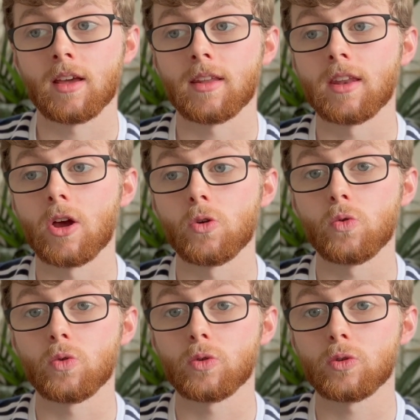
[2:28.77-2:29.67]

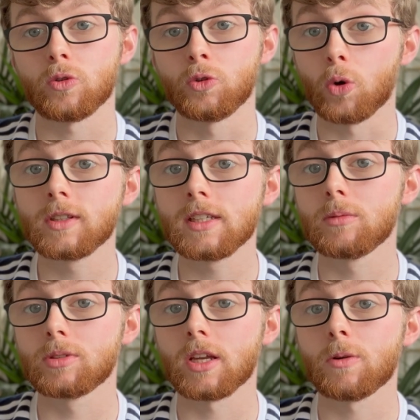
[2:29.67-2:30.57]
Now, Dante
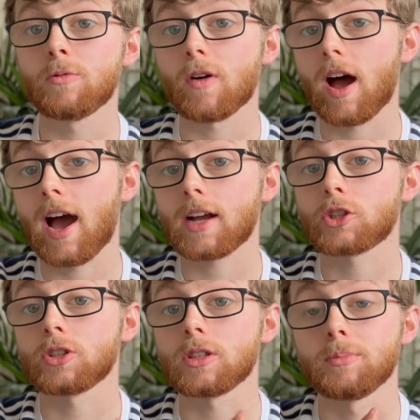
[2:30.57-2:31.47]
himself
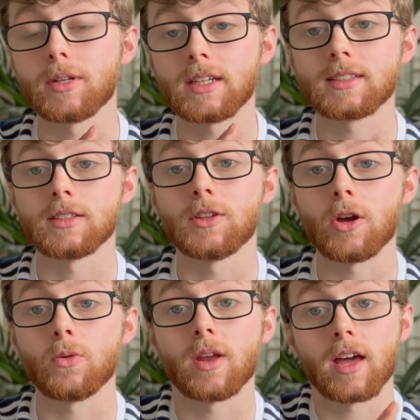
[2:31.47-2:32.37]
actually breaks it
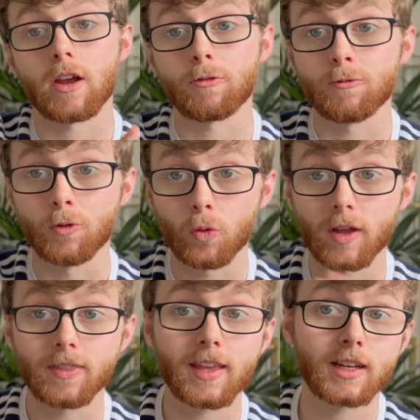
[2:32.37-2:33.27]
down in a full
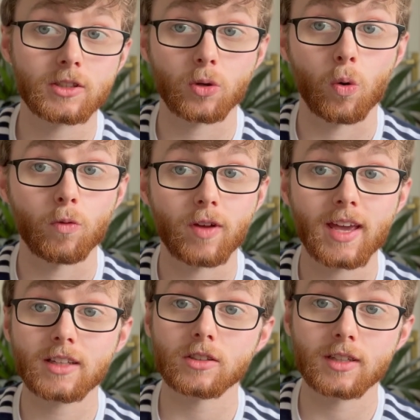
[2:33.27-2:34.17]
index of
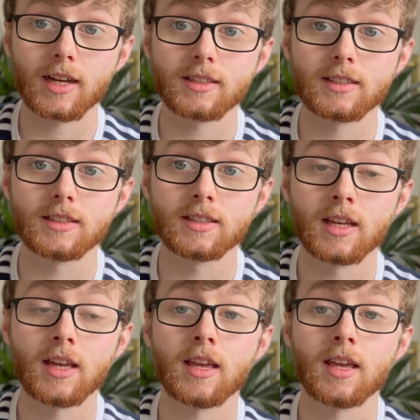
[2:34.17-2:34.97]
exercises,